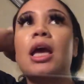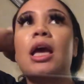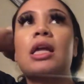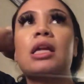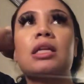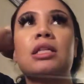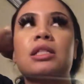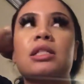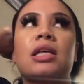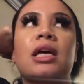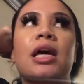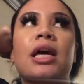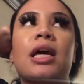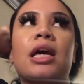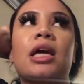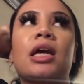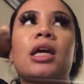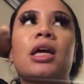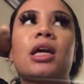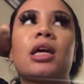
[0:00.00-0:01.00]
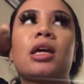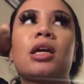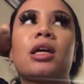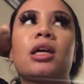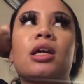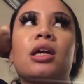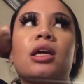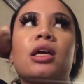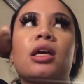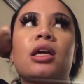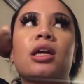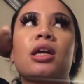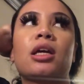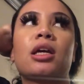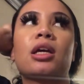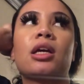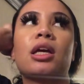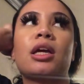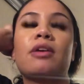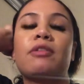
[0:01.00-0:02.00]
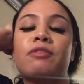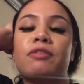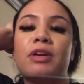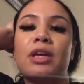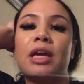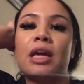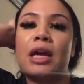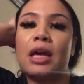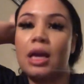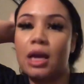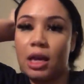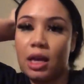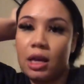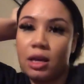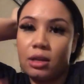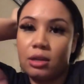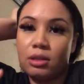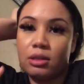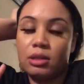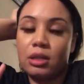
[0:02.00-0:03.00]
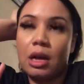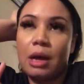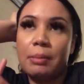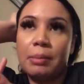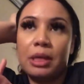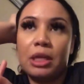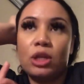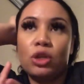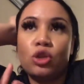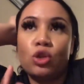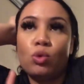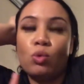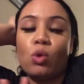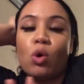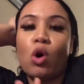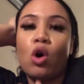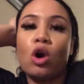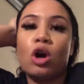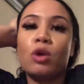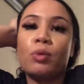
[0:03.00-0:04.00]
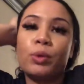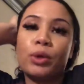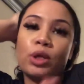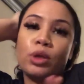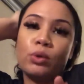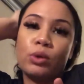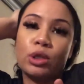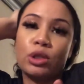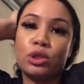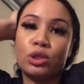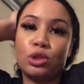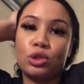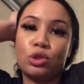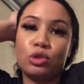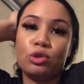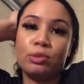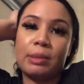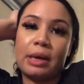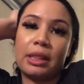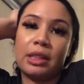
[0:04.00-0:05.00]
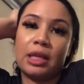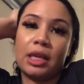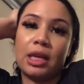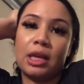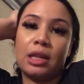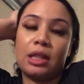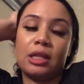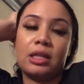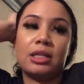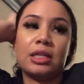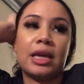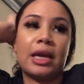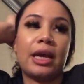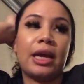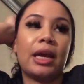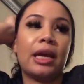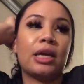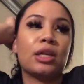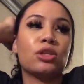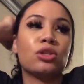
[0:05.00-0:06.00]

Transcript: And it's like, you are what you consume at the end of the day.